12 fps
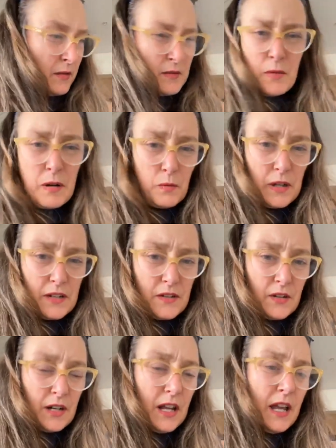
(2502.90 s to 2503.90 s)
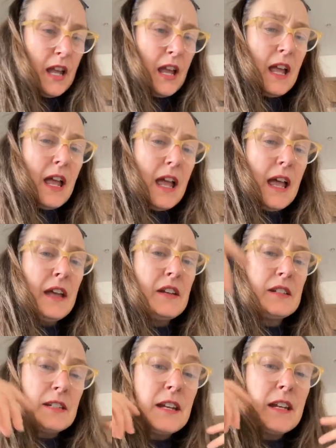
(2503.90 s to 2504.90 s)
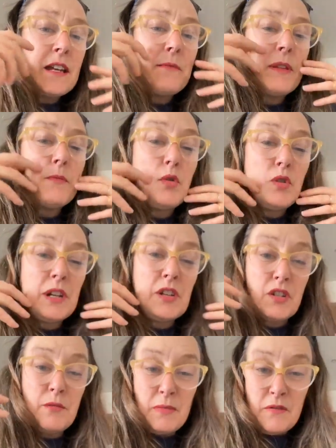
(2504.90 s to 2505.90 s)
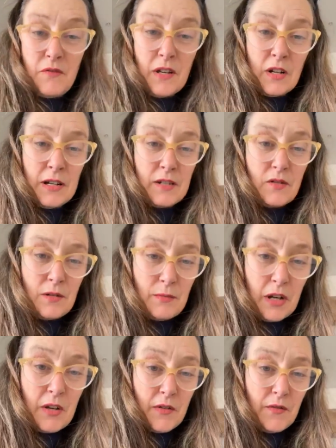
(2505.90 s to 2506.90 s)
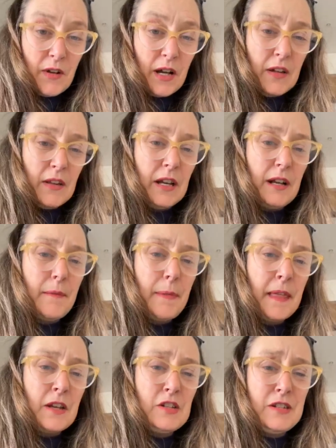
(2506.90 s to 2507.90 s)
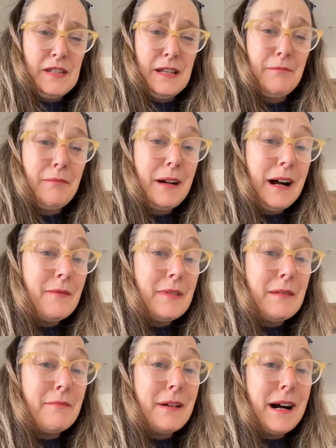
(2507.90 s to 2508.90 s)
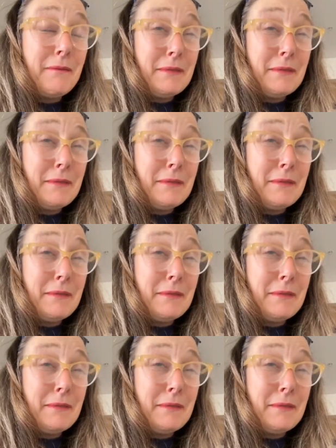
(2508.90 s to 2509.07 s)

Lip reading: it was 1 week, sorry. And at 10 a.m. in the morning, she'd been fed ice cream by her father. And she said, Mummy,